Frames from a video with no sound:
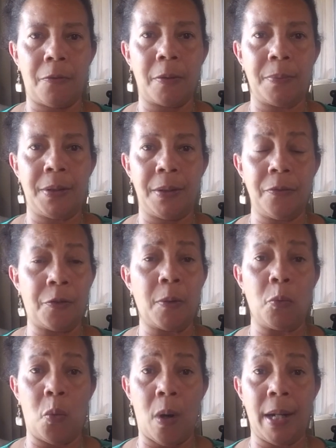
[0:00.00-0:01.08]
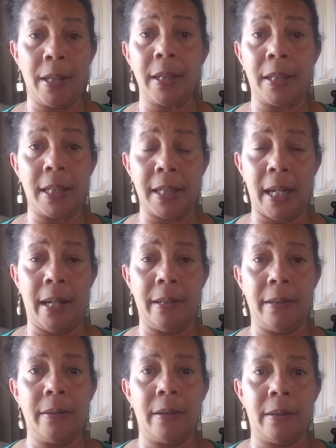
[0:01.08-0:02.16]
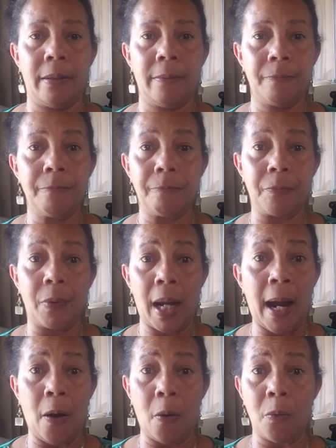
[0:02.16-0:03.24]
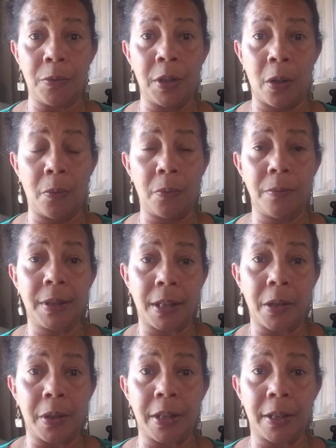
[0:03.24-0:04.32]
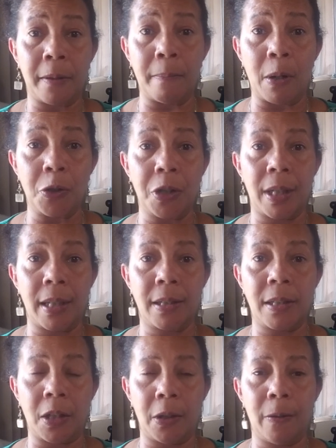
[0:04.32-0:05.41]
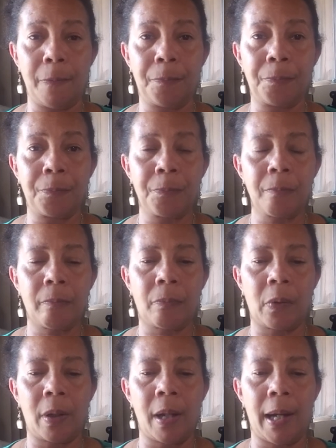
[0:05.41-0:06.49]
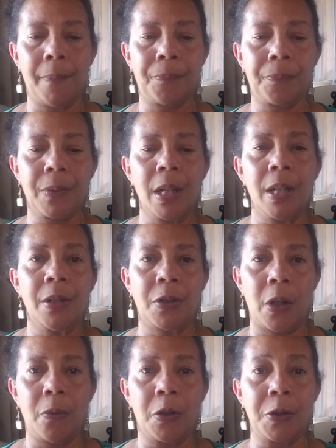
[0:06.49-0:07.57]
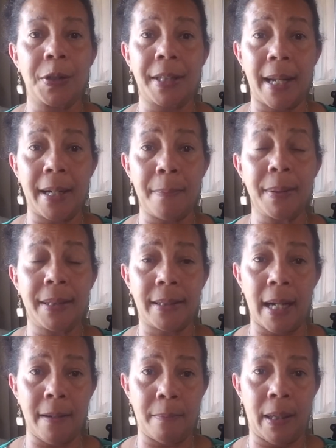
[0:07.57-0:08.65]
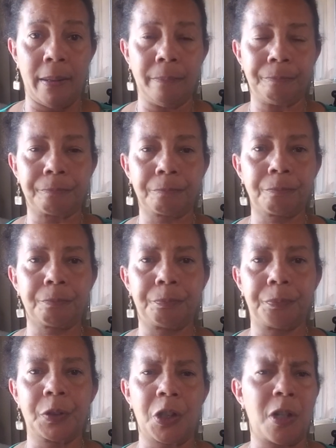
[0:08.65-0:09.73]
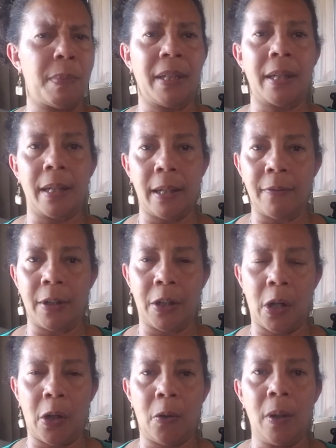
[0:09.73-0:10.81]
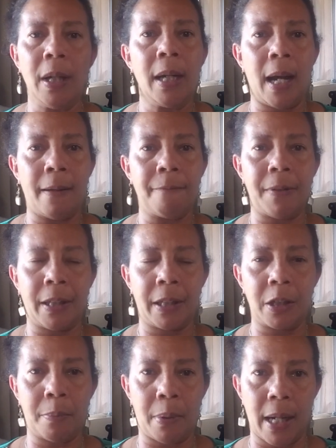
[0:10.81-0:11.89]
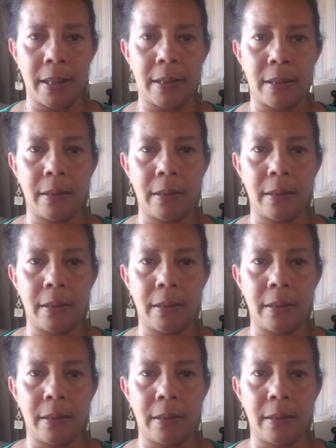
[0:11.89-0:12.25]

from 1 to 10. How, serious the emotion is to you. Okay. So your setup statement should be that even though I'm feeling depressed